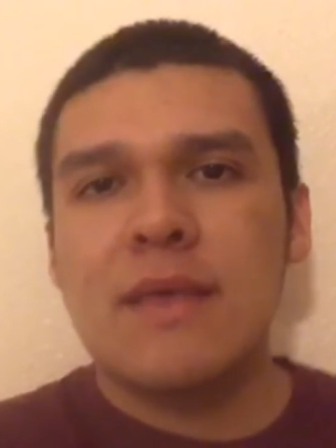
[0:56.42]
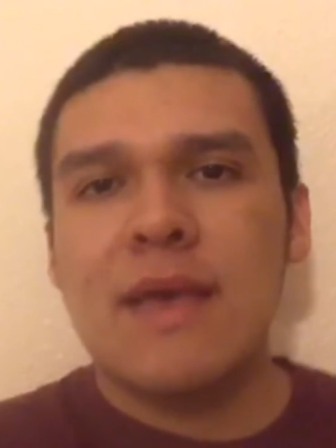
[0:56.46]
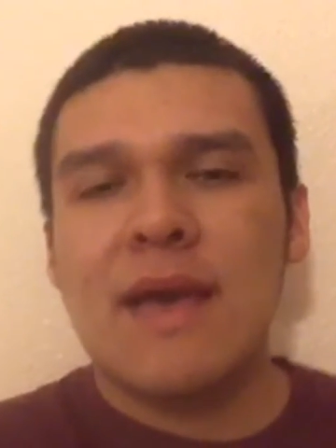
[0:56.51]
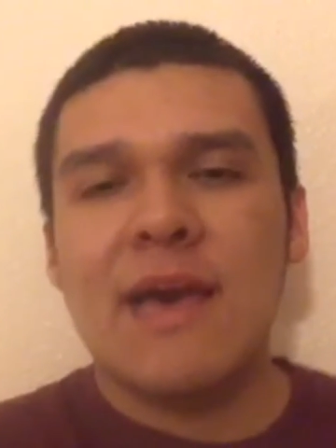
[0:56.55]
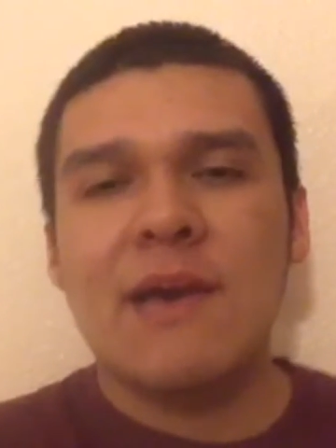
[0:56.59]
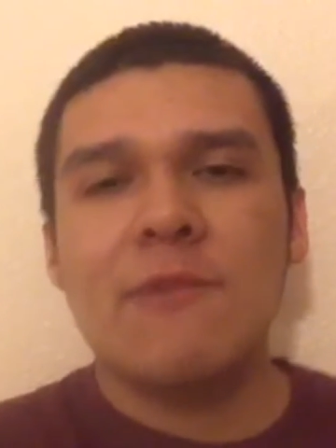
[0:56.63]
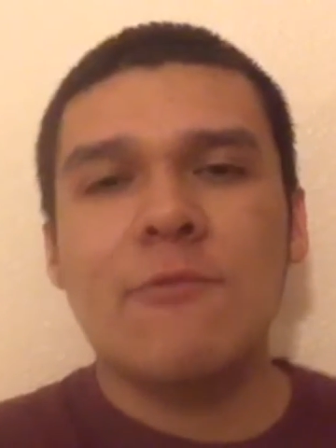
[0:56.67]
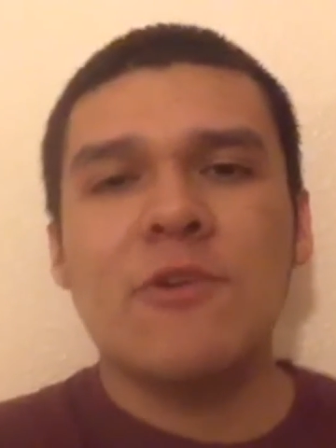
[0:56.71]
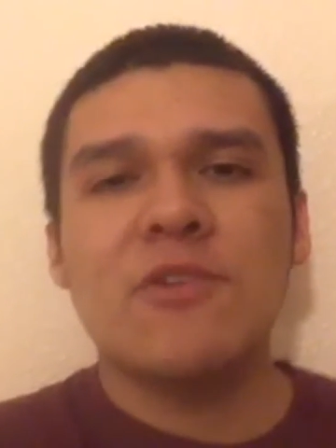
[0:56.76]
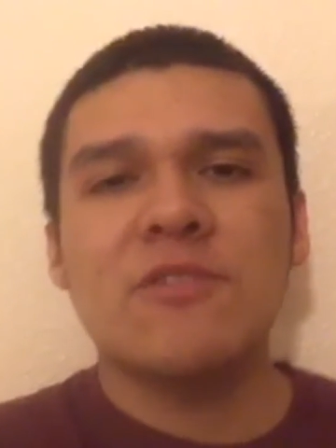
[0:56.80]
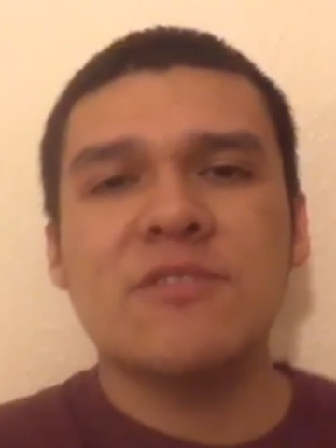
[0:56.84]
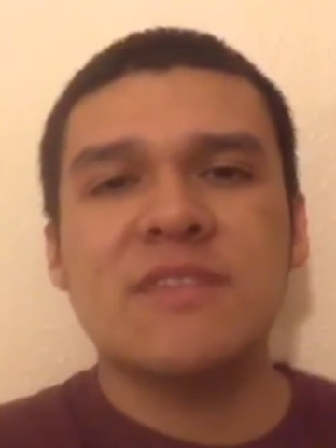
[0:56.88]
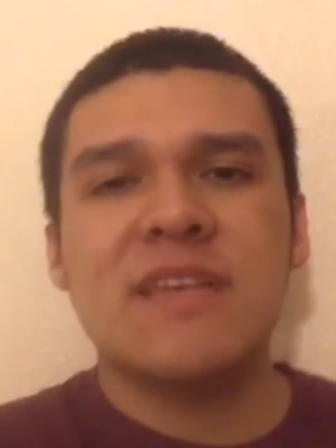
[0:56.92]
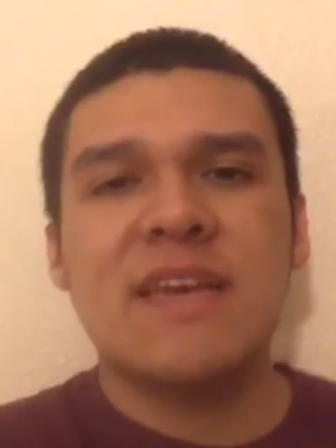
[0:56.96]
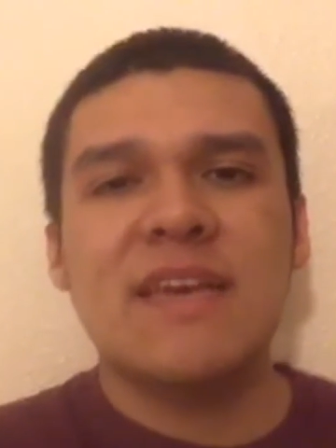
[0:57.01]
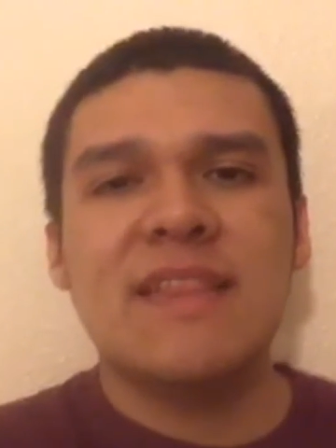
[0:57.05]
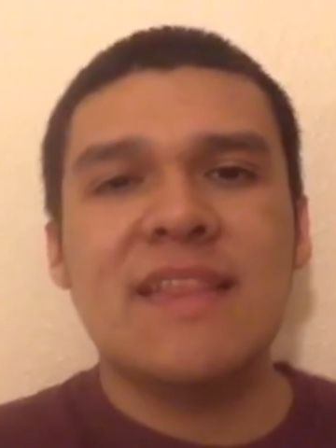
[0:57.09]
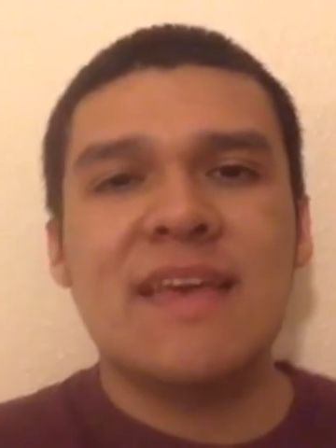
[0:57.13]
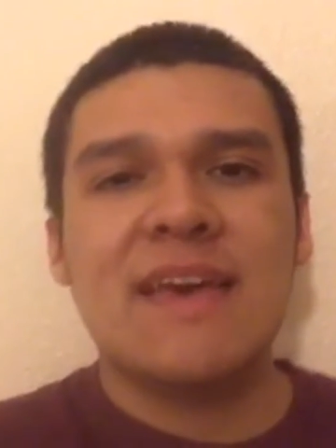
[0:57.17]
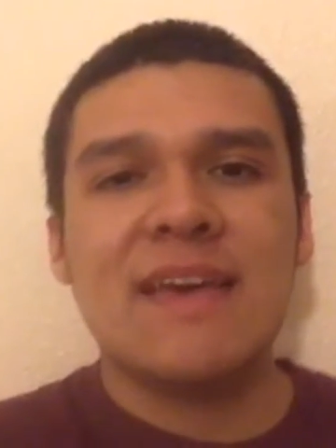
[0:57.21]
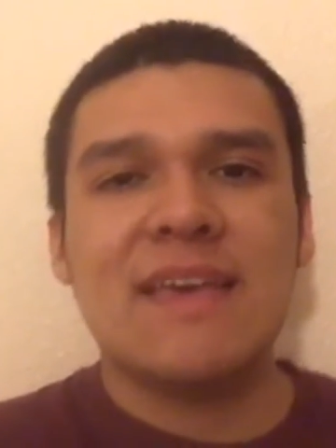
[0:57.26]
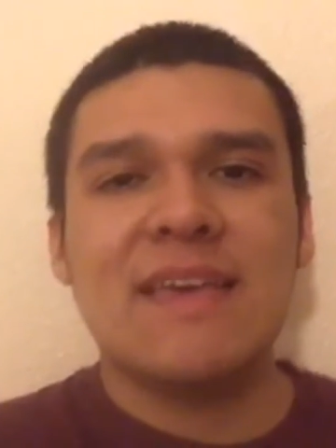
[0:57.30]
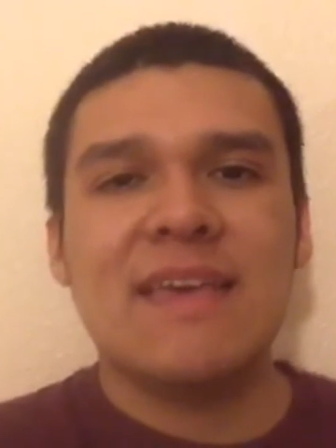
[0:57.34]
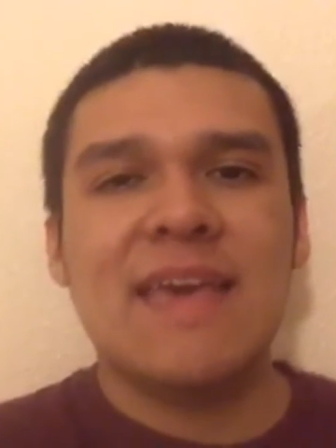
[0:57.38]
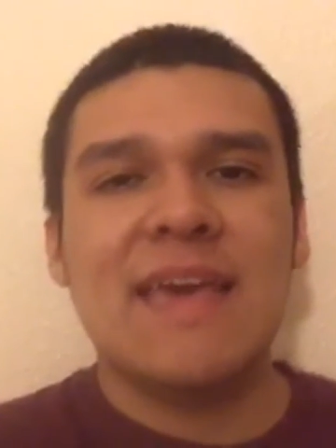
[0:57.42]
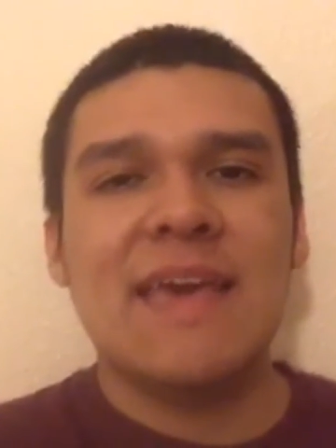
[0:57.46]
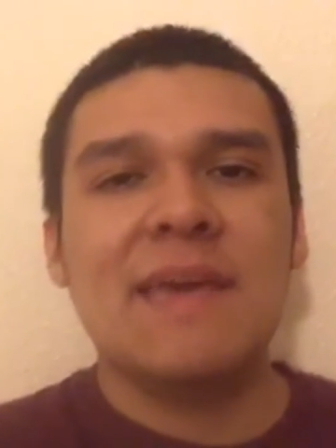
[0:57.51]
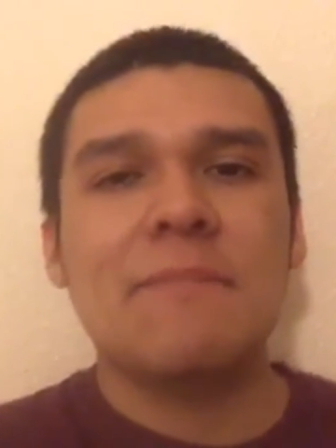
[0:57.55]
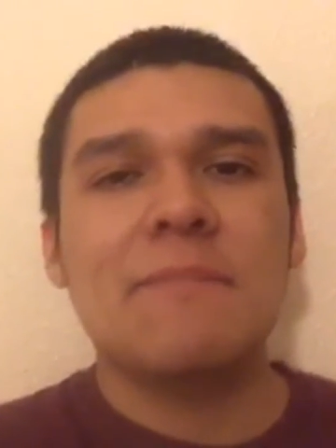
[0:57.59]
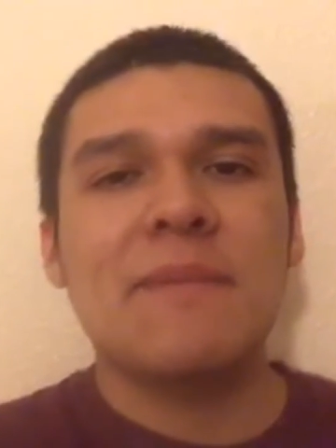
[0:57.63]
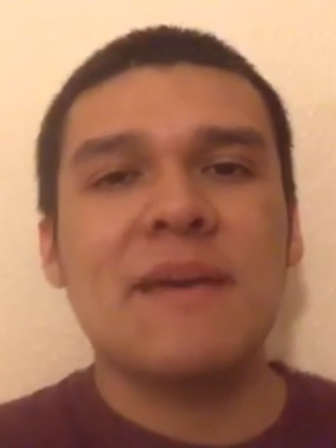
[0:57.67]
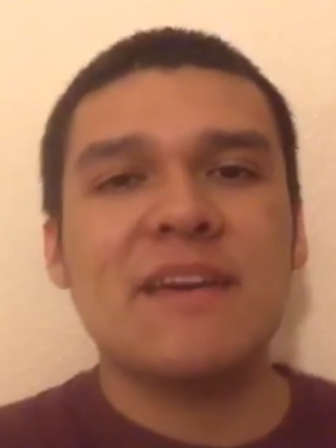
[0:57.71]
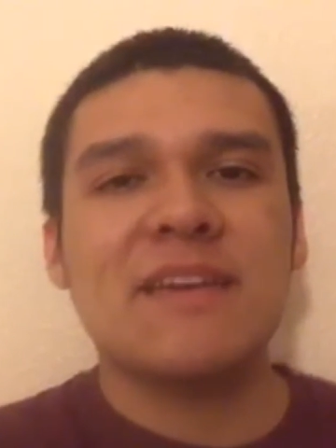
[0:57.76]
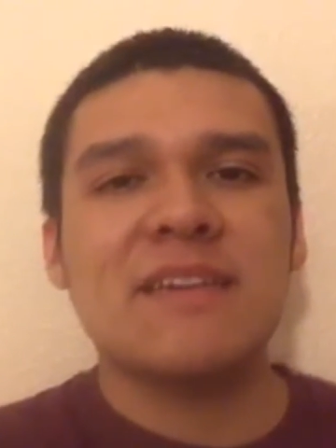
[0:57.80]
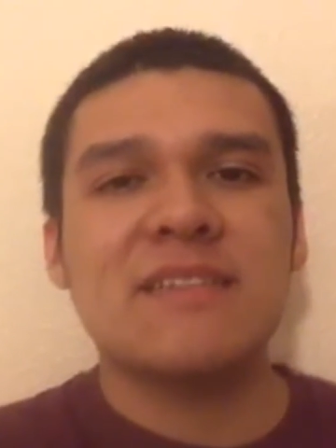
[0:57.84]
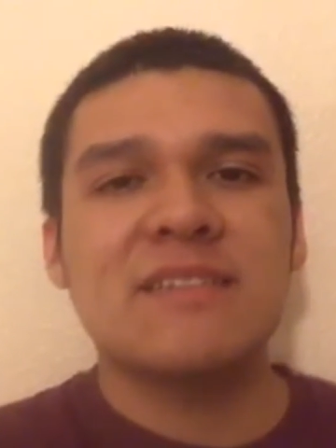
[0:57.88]
I will say that
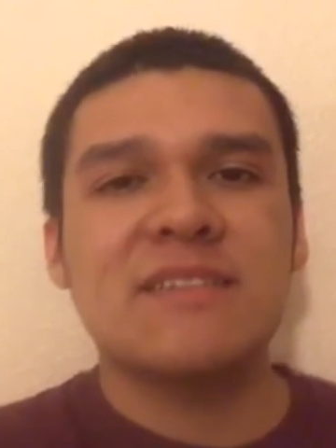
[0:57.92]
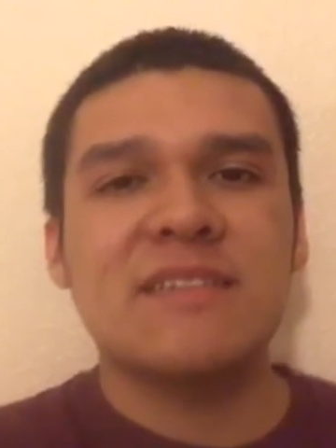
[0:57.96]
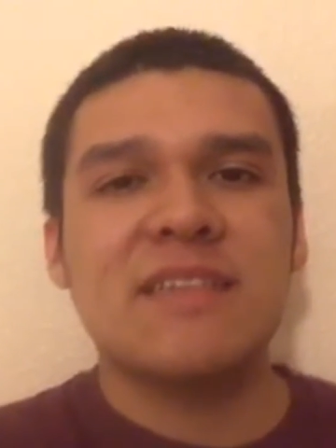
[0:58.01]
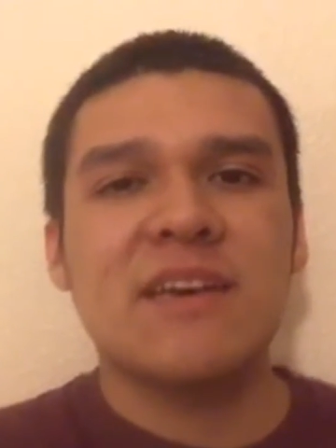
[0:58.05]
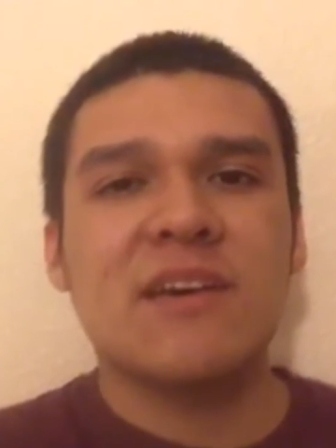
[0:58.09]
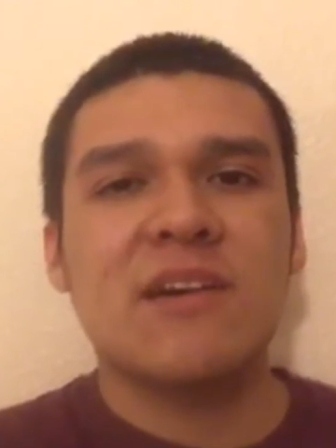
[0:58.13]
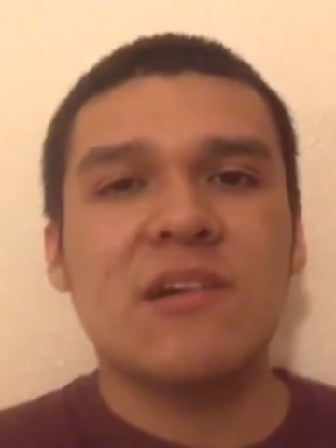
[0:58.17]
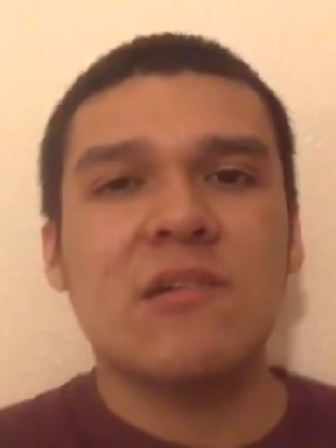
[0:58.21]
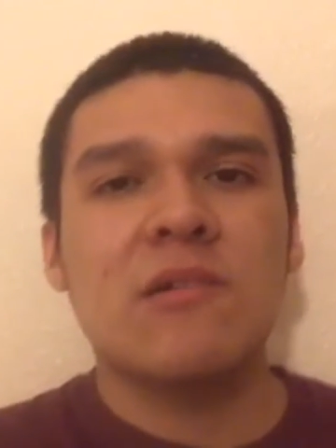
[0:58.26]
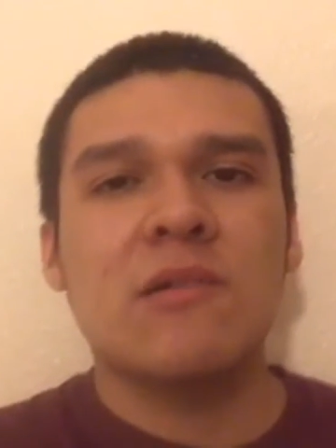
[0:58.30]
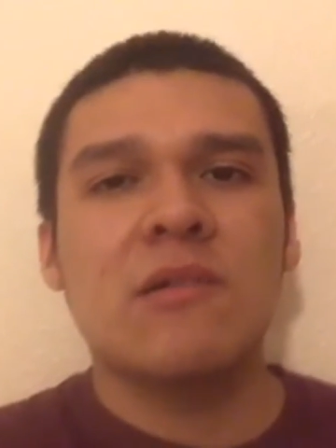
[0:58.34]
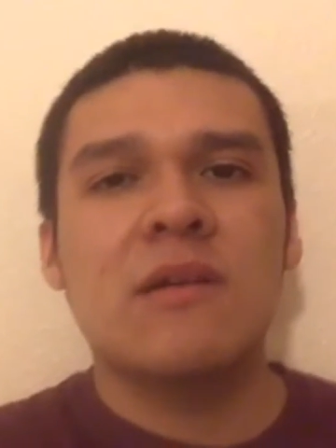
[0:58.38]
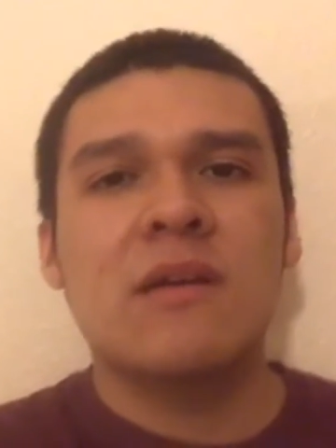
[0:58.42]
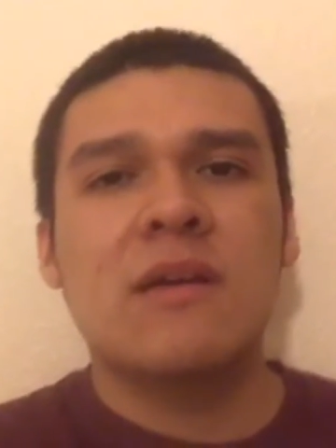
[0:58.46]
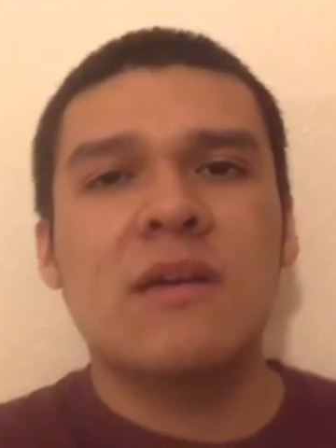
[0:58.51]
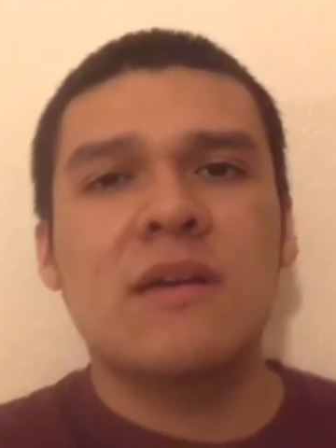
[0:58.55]
Kate Beckinsale